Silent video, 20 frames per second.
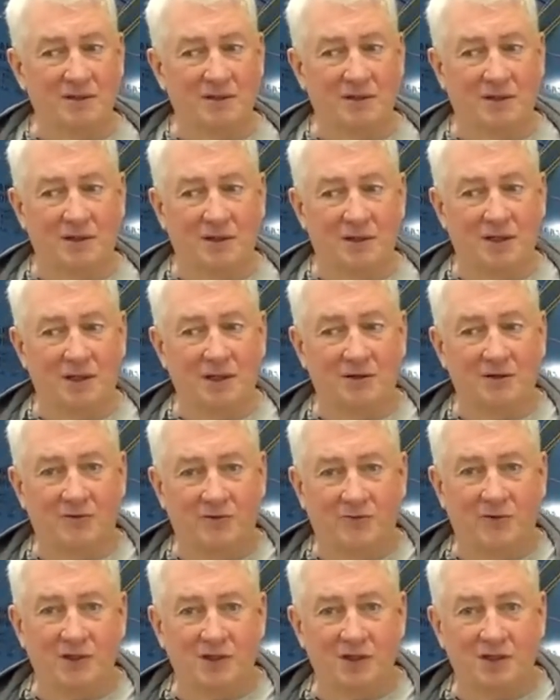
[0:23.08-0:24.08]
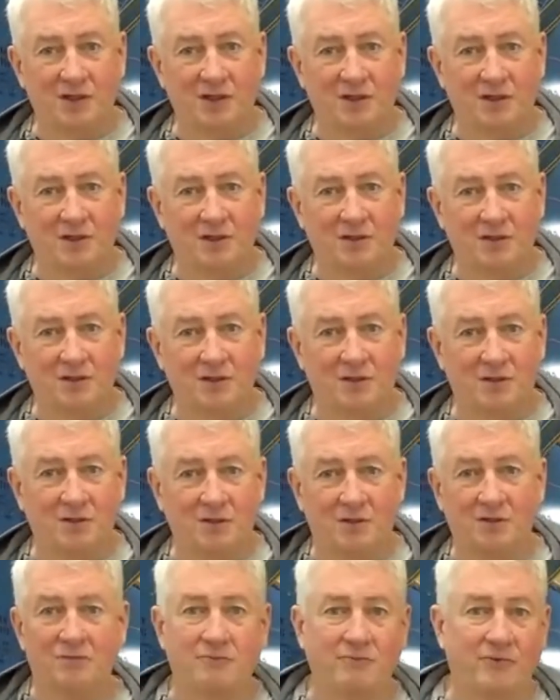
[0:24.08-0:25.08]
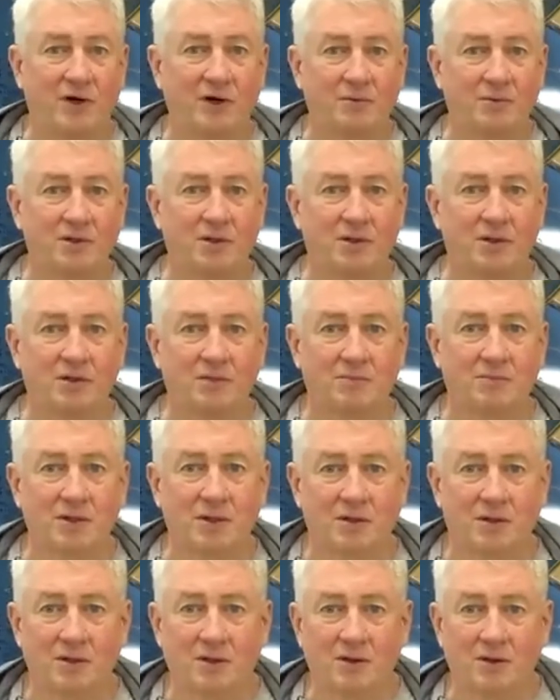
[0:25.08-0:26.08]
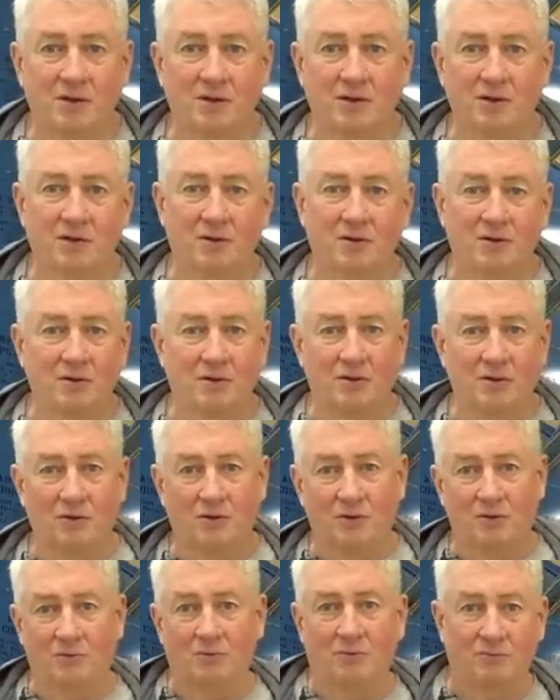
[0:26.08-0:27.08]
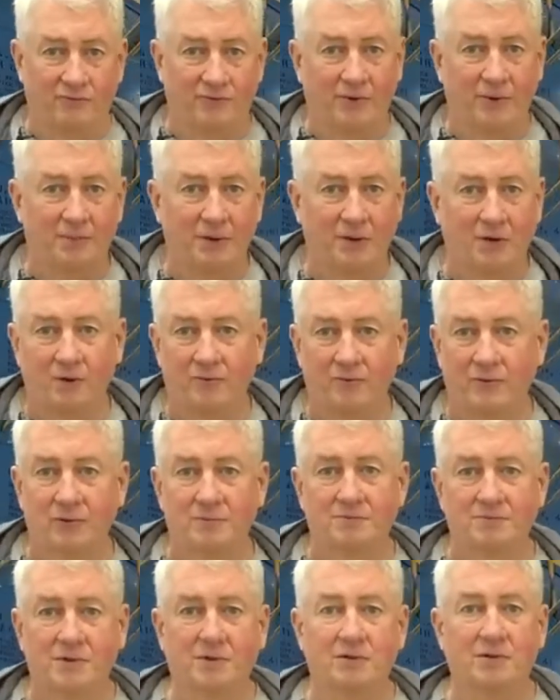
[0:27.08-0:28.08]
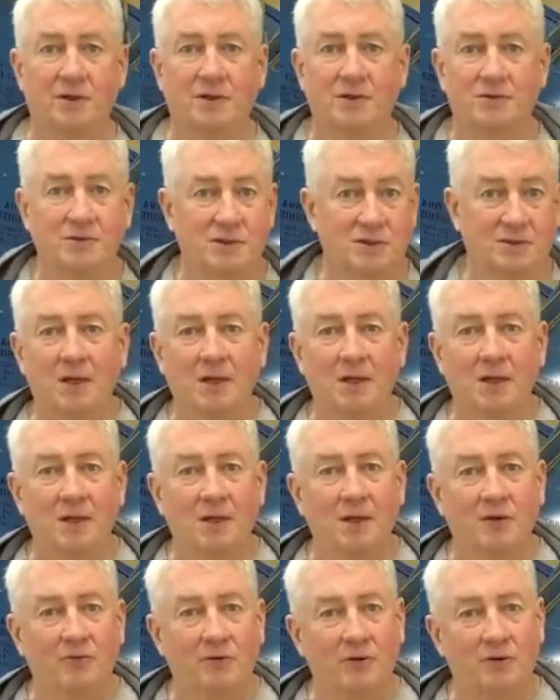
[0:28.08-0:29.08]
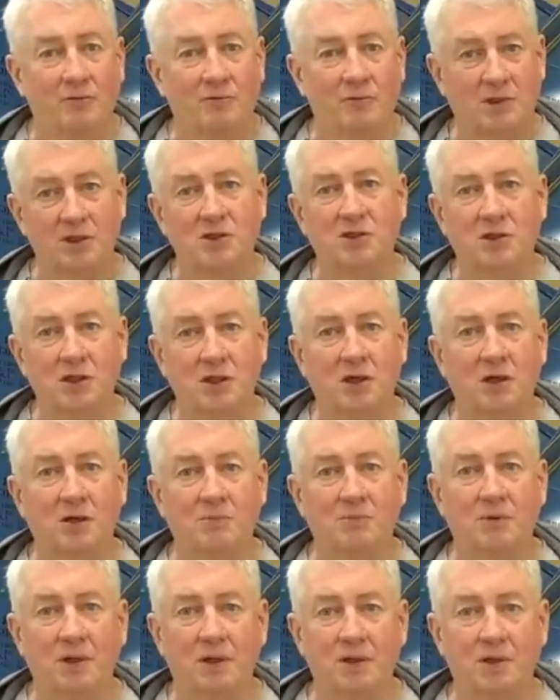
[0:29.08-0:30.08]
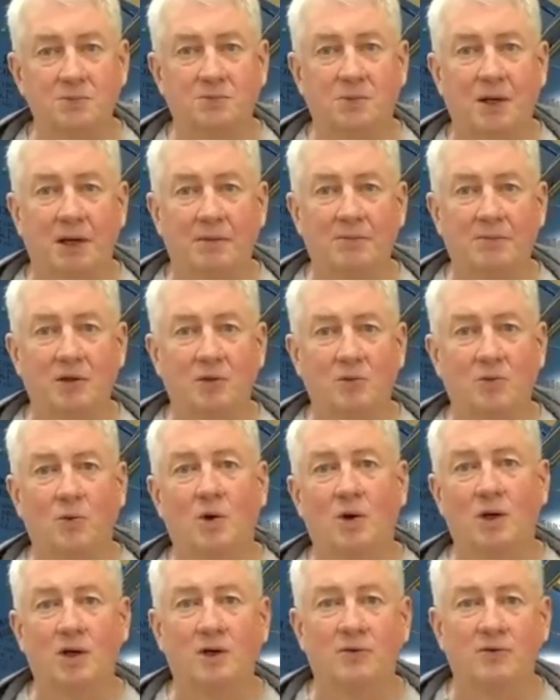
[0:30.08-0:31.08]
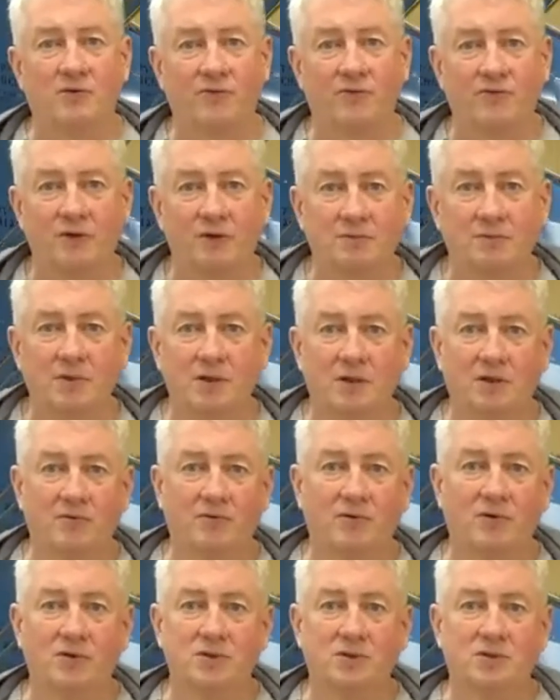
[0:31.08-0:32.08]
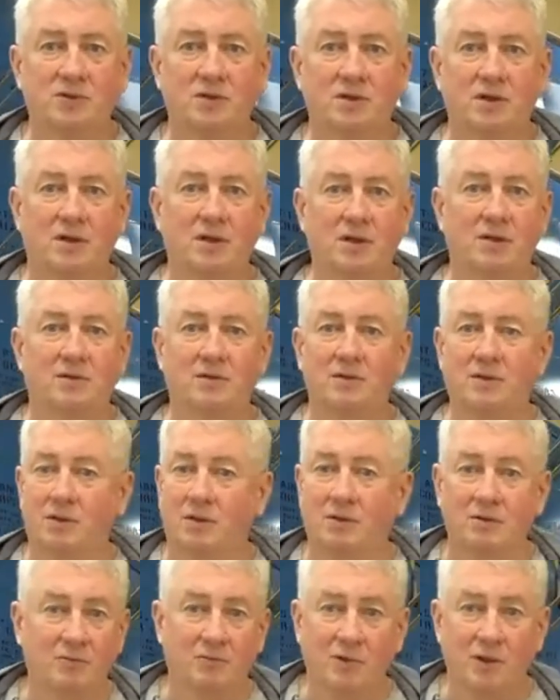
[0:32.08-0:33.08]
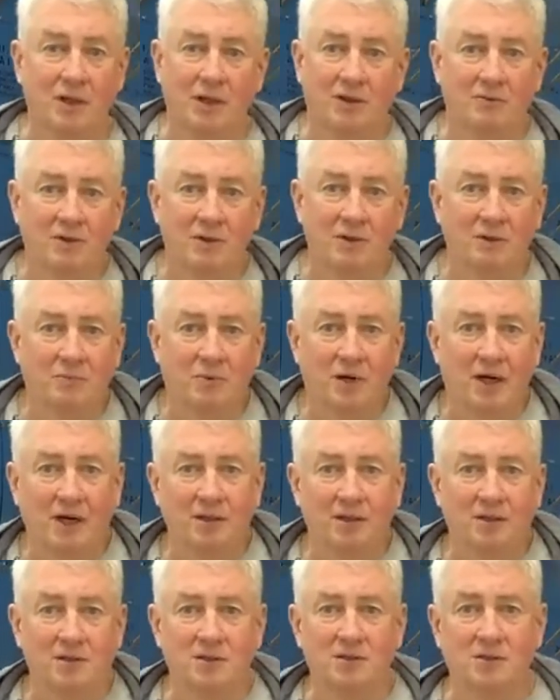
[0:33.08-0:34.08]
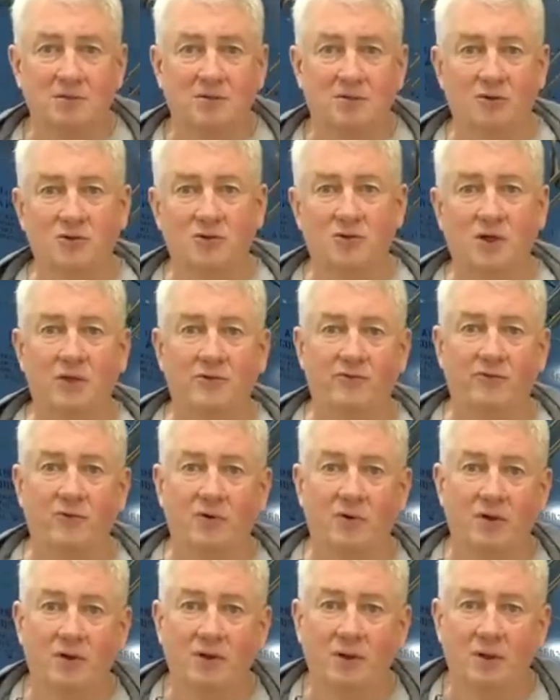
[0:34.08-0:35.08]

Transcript: and you're fixed gear, you're invariably going to be flipping over, okay? So ditching an airplane is probably one of the few maneuvers, that we can't really practice or train for.